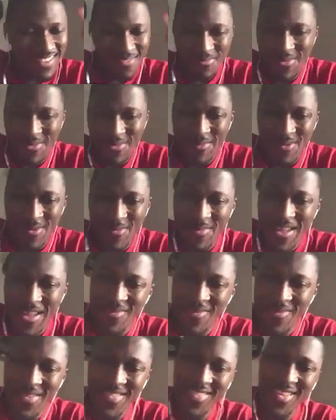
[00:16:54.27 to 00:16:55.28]
people
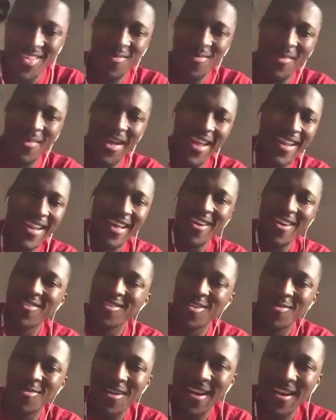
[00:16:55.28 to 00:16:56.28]
make me so mad. I don't
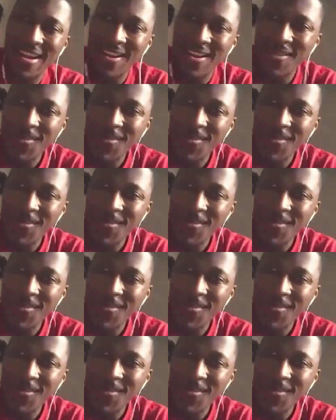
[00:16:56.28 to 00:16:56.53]
know why.